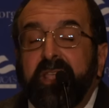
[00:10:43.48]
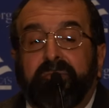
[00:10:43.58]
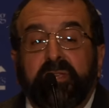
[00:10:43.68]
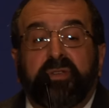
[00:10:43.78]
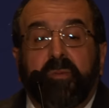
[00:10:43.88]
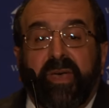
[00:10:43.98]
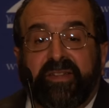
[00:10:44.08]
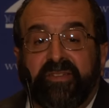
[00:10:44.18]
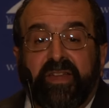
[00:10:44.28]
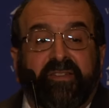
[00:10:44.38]
If you go
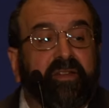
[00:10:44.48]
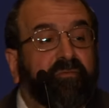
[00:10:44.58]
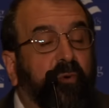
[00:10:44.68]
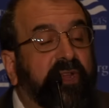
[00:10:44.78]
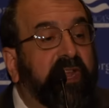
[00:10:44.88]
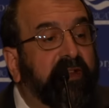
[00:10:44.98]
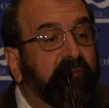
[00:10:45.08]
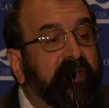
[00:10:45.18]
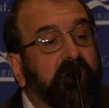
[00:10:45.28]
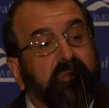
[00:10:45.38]
back to 1948
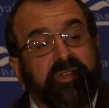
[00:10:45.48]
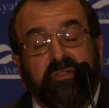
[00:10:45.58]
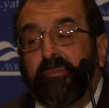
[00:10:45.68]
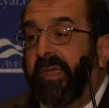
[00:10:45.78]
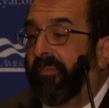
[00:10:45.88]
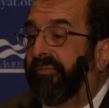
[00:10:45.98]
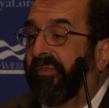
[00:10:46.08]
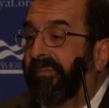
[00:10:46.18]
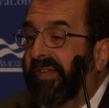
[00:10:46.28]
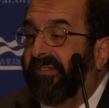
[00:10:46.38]
and read all the newspapers
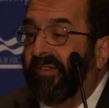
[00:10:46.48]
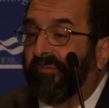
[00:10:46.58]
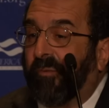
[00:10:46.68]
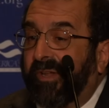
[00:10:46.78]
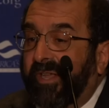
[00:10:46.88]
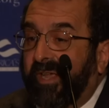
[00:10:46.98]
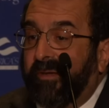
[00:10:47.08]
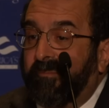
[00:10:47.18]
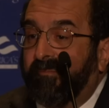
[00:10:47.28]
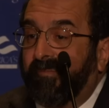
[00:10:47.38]
from
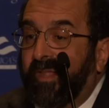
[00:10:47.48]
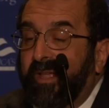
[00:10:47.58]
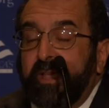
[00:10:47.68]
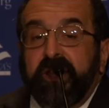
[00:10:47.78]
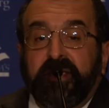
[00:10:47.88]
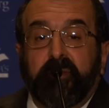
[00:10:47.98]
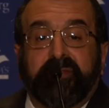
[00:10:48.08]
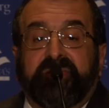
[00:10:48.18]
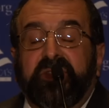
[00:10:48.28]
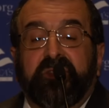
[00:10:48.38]
1948, you
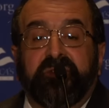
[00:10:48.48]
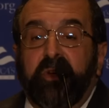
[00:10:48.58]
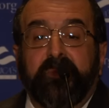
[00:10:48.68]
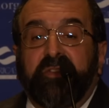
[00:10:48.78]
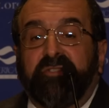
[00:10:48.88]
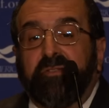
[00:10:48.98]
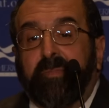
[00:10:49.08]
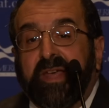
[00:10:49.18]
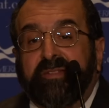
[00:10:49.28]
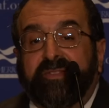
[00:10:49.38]
will see there's no mention of
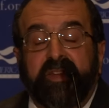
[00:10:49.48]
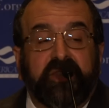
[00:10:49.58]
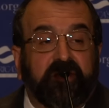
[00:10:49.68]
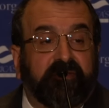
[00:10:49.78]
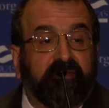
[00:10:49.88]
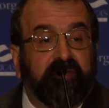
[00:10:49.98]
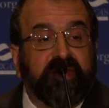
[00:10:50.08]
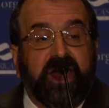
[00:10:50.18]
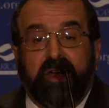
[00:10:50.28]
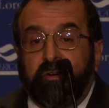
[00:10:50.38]
Palestinians, there's
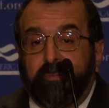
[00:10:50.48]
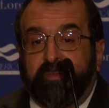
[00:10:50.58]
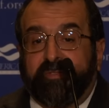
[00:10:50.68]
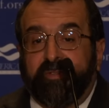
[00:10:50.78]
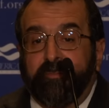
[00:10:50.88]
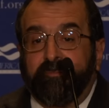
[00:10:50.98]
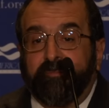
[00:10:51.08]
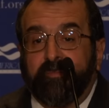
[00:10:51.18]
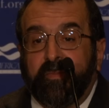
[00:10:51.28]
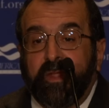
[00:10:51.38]
only Arabs
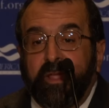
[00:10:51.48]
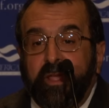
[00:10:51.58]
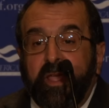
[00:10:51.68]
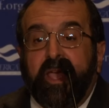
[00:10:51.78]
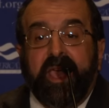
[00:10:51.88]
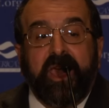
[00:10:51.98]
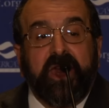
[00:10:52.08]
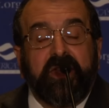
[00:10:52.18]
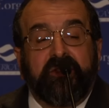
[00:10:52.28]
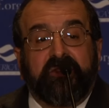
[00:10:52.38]

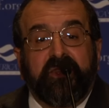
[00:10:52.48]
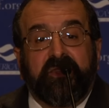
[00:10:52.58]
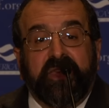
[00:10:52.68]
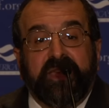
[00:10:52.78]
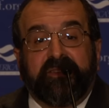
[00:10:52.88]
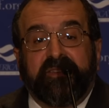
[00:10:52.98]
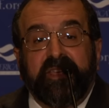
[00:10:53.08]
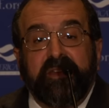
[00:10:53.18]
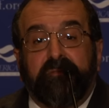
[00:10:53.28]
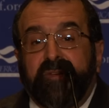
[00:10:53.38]
and that
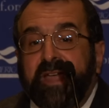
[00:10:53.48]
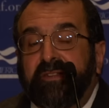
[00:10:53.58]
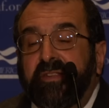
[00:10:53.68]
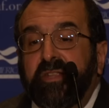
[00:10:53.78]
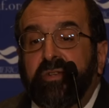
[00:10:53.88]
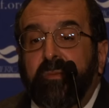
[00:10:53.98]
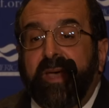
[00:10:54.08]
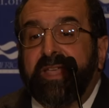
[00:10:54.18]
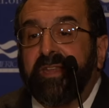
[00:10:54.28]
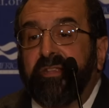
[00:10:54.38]
in fact you go
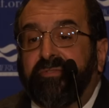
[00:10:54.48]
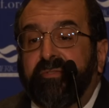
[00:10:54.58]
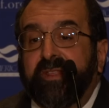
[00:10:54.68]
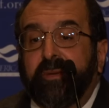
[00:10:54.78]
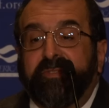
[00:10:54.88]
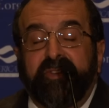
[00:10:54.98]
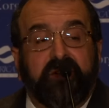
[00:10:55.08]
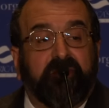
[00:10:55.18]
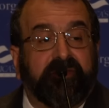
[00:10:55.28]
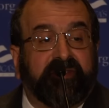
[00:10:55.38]
back in history there was
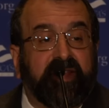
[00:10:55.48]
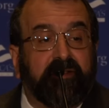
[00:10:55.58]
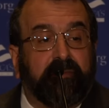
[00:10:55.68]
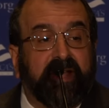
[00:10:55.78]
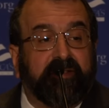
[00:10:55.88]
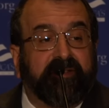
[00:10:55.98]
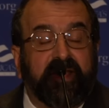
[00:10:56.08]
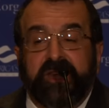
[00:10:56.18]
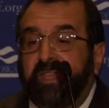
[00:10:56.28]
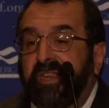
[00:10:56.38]
never a state of
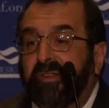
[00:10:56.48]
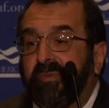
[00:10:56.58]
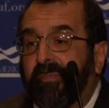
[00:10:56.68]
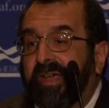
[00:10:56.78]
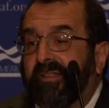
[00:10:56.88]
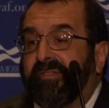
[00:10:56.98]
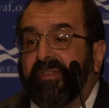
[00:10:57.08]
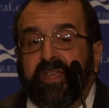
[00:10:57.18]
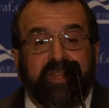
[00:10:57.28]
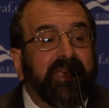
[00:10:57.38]
palestine a kingdom of
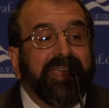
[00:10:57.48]
palestine